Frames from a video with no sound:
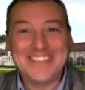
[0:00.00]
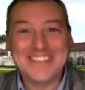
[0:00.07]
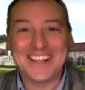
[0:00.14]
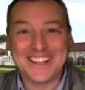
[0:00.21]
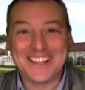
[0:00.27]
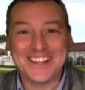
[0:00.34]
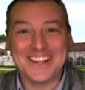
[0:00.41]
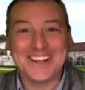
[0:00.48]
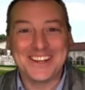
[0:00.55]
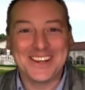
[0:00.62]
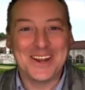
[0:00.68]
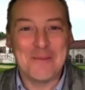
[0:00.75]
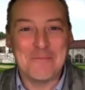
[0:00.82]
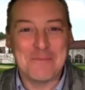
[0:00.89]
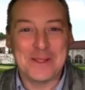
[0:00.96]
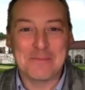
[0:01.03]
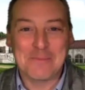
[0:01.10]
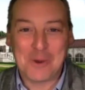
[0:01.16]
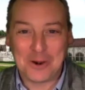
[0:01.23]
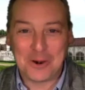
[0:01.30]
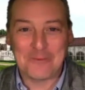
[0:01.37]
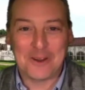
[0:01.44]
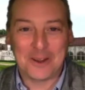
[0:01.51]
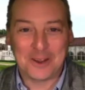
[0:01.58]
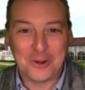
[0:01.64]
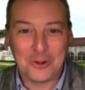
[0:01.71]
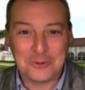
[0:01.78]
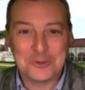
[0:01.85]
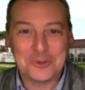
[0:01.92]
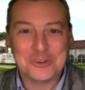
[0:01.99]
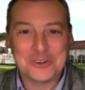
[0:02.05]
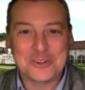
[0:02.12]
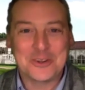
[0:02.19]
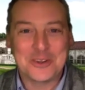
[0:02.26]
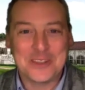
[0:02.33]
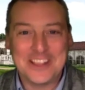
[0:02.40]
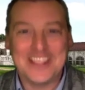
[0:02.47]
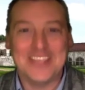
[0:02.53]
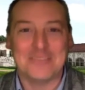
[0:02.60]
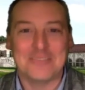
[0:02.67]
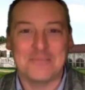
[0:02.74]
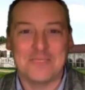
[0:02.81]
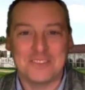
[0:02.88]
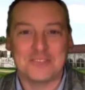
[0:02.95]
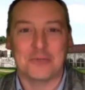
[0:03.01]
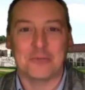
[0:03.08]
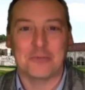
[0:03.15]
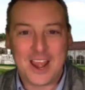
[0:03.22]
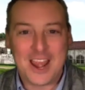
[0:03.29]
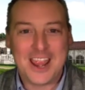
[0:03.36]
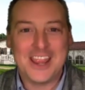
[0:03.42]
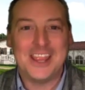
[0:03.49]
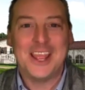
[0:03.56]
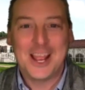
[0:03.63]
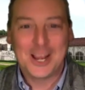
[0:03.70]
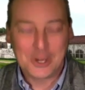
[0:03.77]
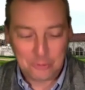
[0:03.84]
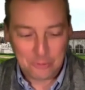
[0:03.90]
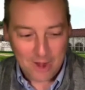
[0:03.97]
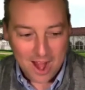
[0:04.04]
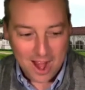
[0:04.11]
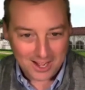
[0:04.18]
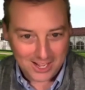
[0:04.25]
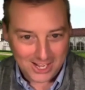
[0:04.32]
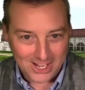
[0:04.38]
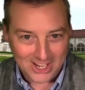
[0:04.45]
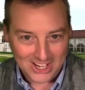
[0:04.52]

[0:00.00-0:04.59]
like a big part of our culture. So he is right. Mr. Ray Crock.